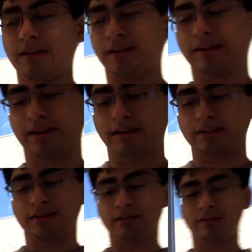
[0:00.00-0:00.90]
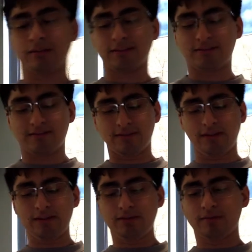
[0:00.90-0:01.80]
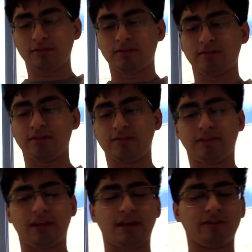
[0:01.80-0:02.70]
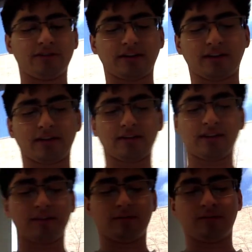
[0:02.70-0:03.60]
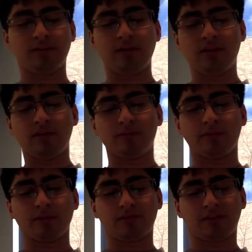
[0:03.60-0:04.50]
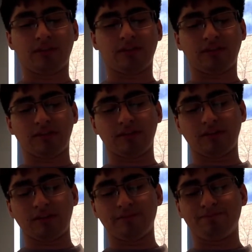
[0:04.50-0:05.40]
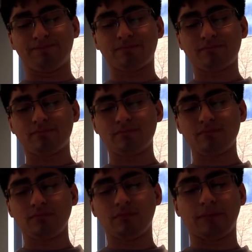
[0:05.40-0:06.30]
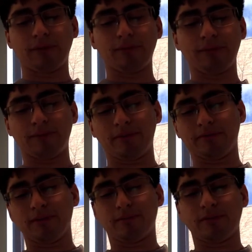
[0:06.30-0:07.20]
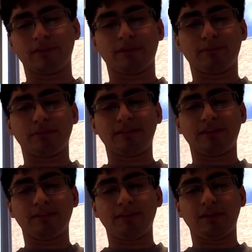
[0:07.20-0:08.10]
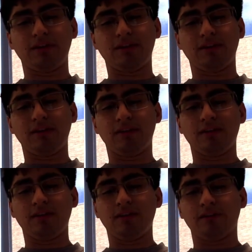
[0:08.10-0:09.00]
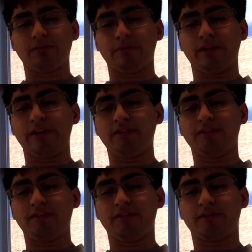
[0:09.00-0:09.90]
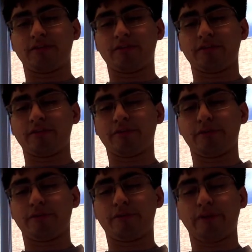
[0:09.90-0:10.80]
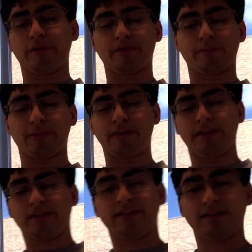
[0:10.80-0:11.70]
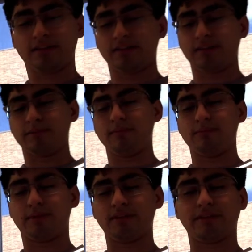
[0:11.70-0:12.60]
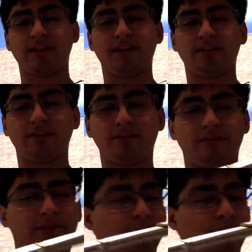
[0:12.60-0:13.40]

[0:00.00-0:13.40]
And then next is E, which now you're gonna kind of rotate and well, not really rotate, but you're gonna put down the pinky key, raise your third finger in the right hand, and then put down your first